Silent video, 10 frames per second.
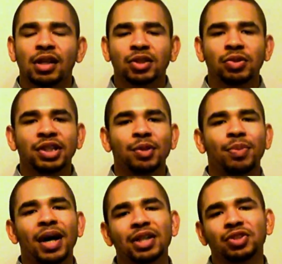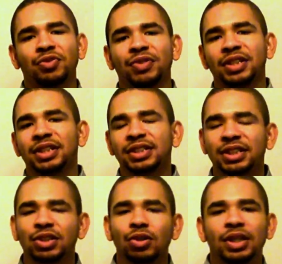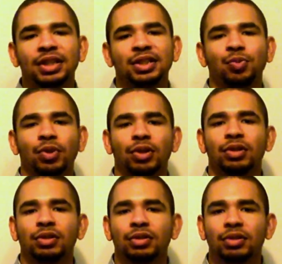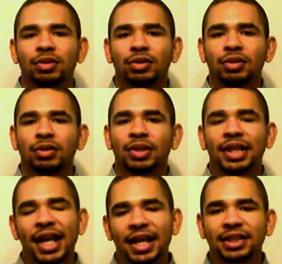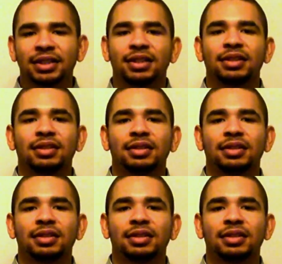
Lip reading: So the apostrophe, just look at this word. Can't.